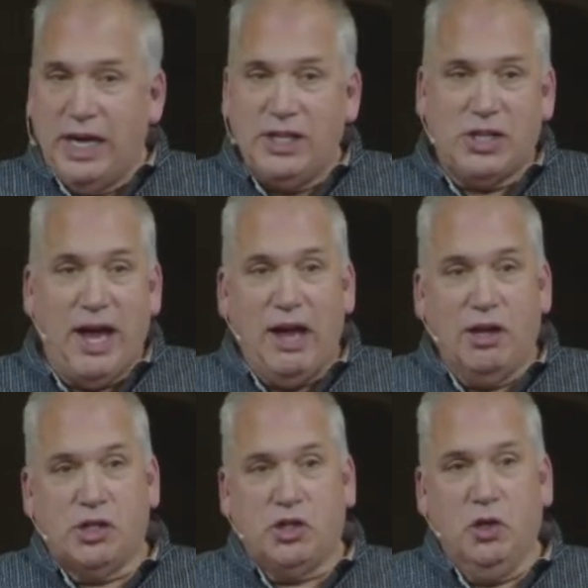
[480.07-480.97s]

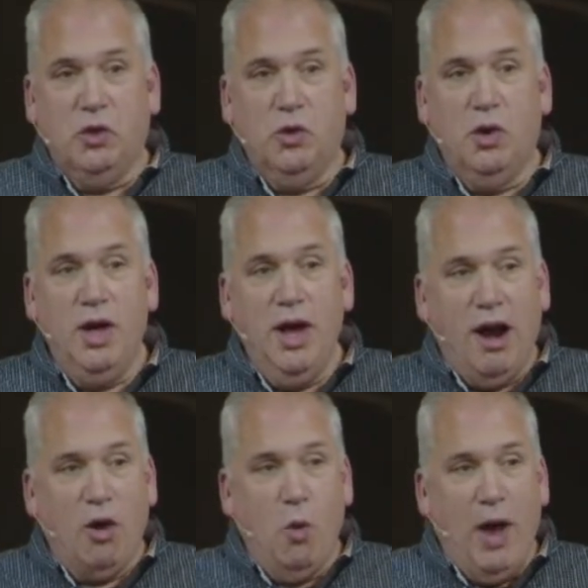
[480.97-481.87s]
Gentiles who
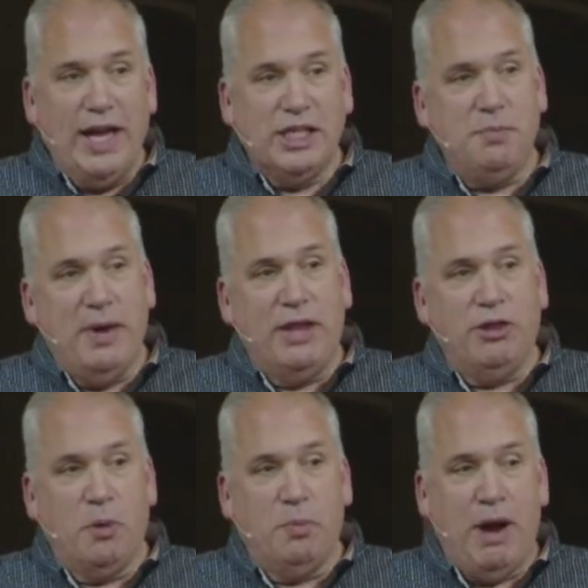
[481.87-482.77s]
are wise
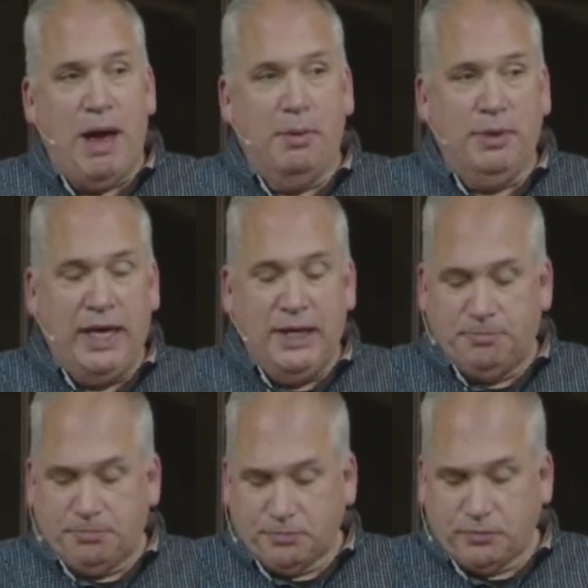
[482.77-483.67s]
men. They're
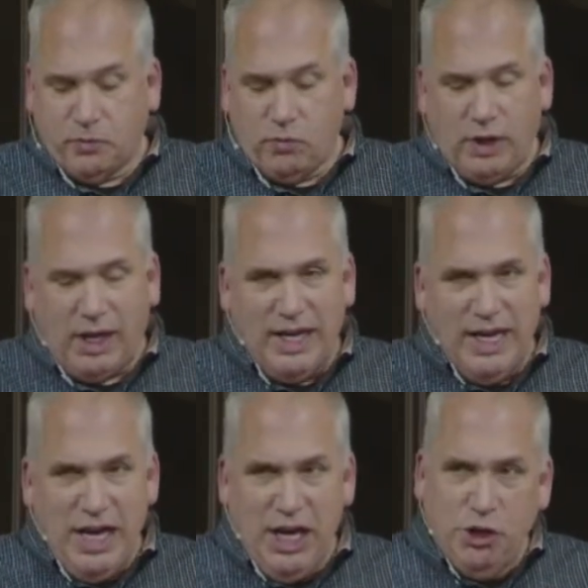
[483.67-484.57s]
probably
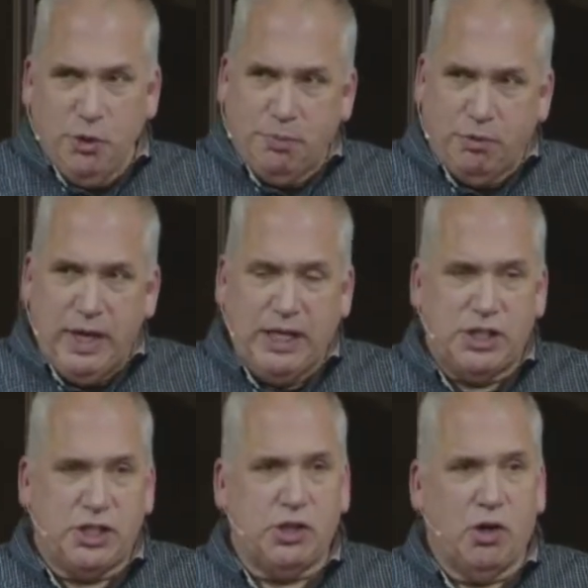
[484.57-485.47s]
either
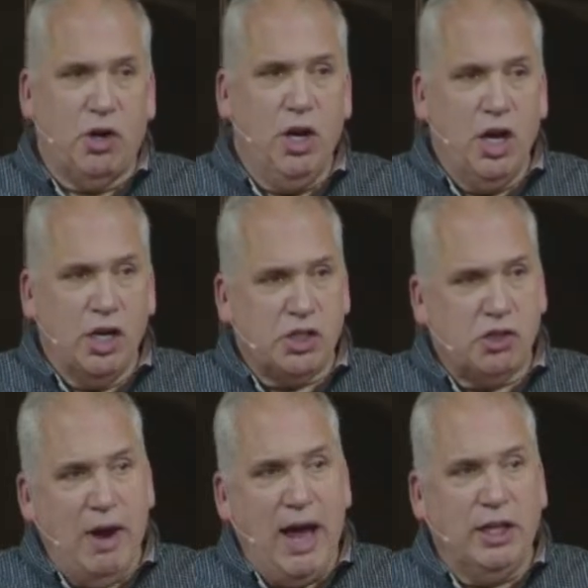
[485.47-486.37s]
priests or
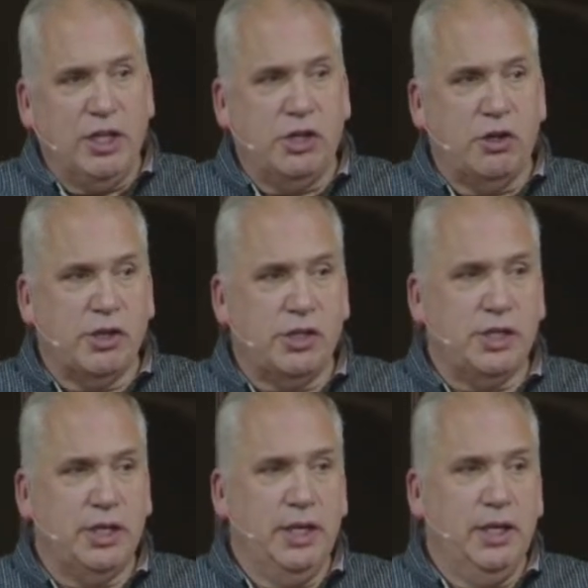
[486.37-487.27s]

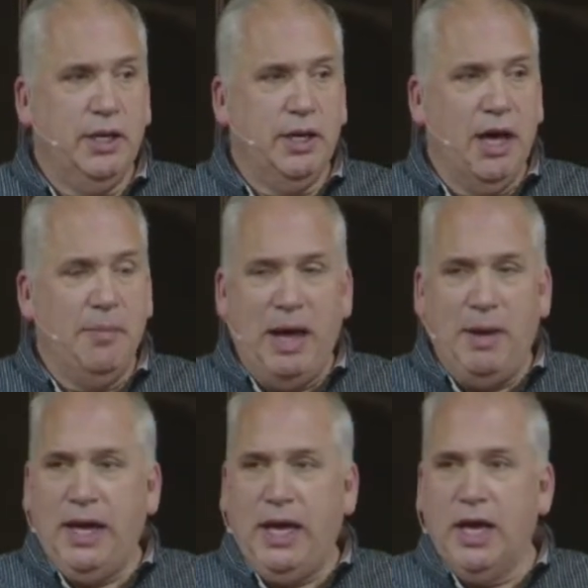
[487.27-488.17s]
astrologers, uh,
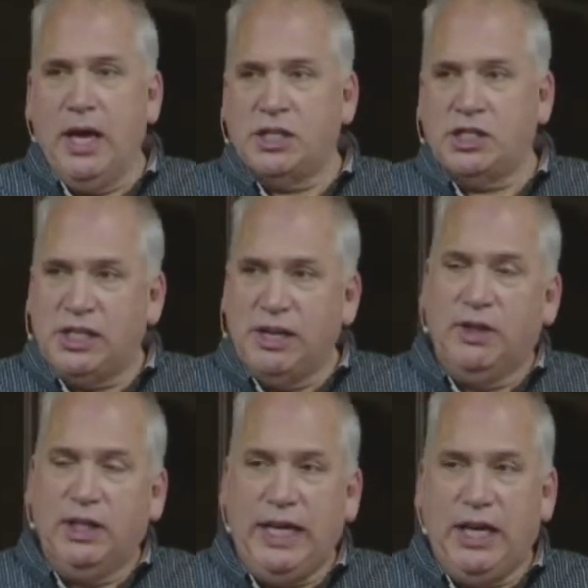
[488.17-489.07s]
maybe uh,
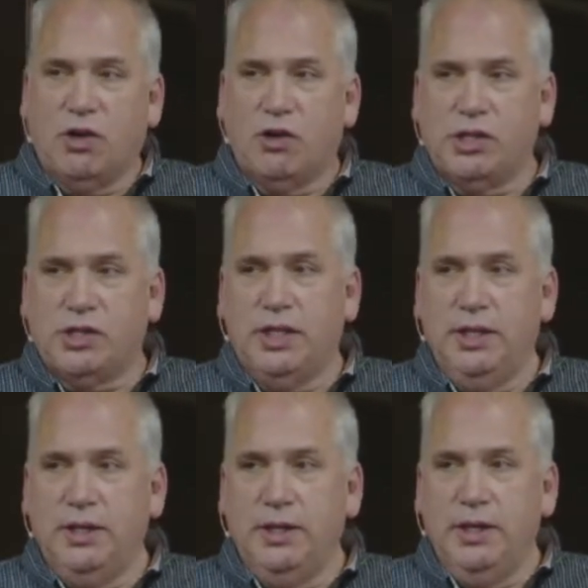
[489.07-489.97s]
civil leaders
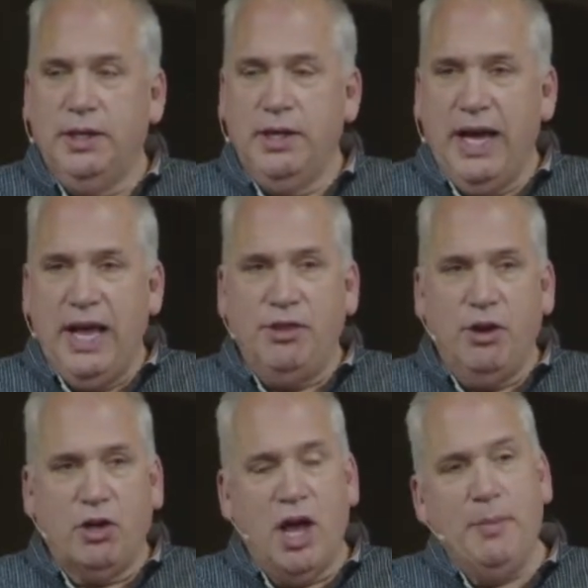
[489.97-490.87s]

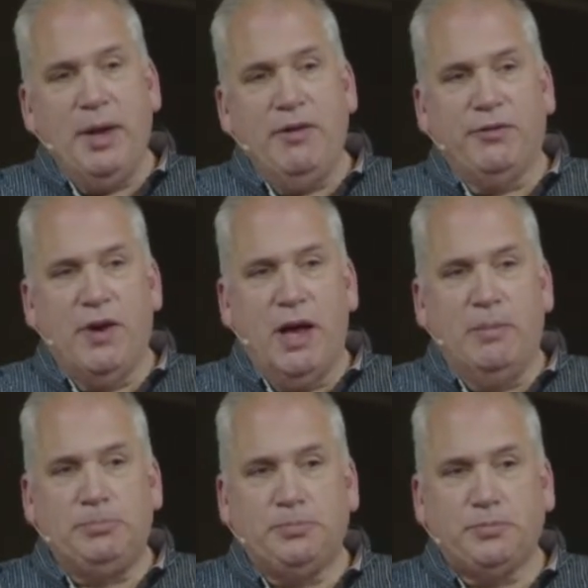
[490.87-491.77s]
and they're coming
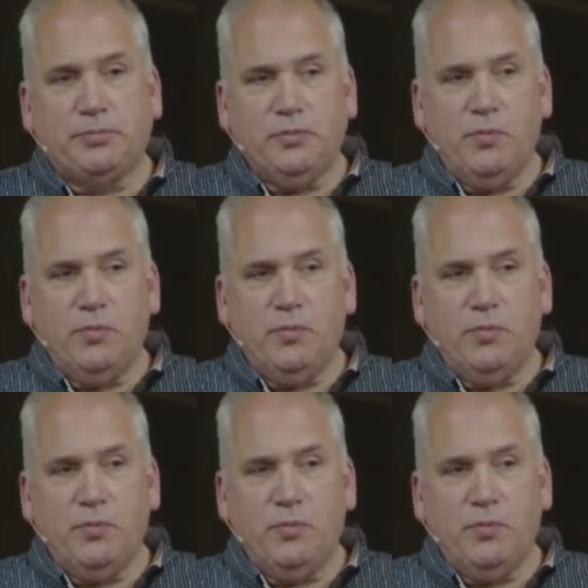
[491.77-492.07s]
from